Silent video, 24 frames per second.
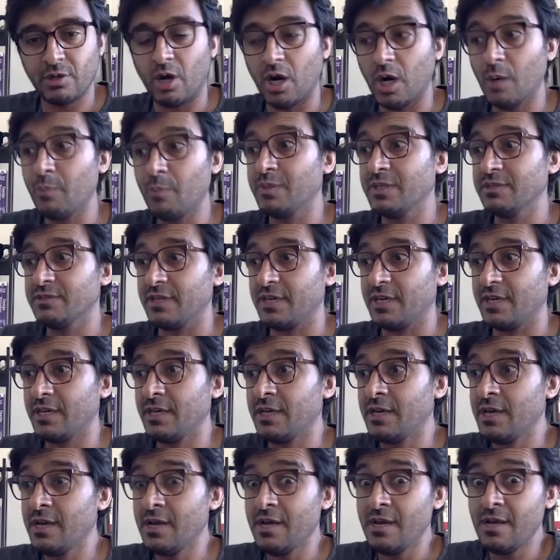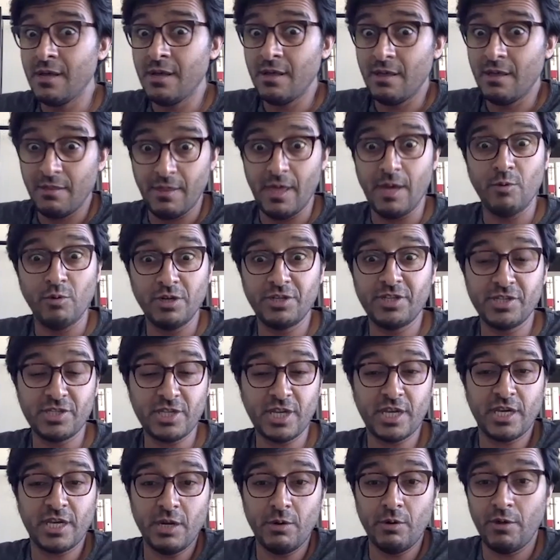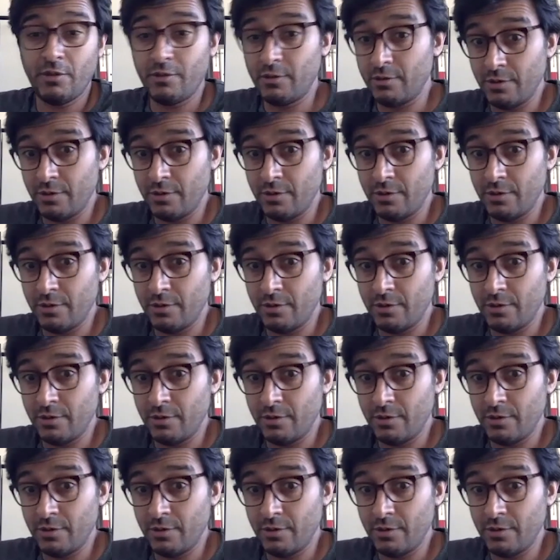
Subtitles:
carpenting, they will disagree with you.